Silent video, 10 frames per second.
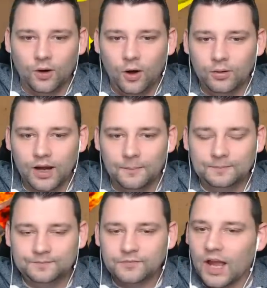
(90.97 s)
Hold on.
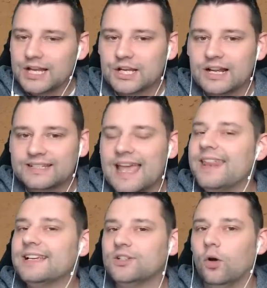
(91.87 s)
I should have set
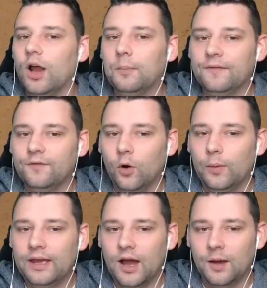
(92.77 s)
this all up before
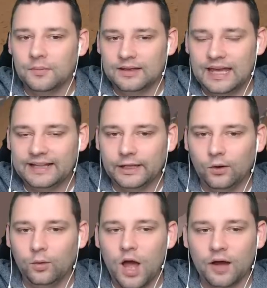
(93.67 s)
we um, kicked it
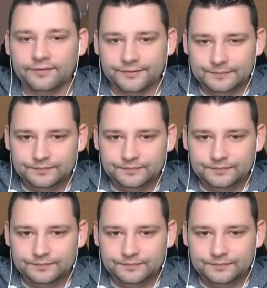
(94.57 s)
all off.